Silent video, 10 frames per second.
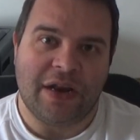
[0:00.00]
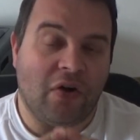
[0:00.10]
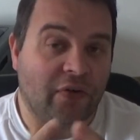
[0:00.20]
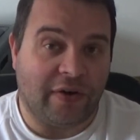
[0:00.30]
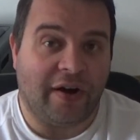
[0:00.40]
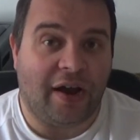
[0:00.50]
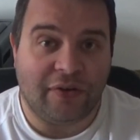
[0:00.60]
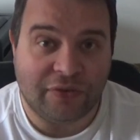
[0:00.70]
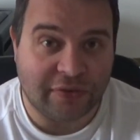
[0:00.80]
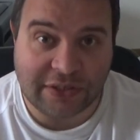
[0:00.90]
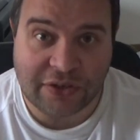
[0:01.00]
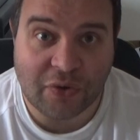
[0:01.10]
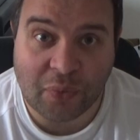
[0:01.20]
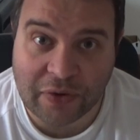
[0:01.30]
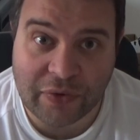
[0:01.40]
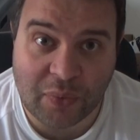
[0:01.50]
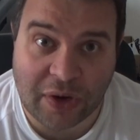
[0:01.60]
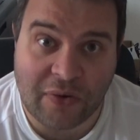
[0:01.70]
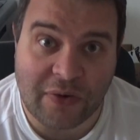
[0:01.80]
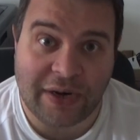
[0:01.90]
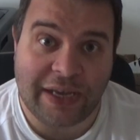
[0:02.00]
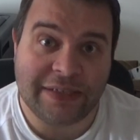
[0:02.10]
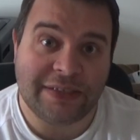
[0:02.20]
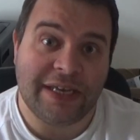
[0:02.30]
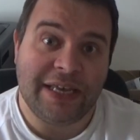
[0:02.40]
or ground, or zero, whatever you wanna call it,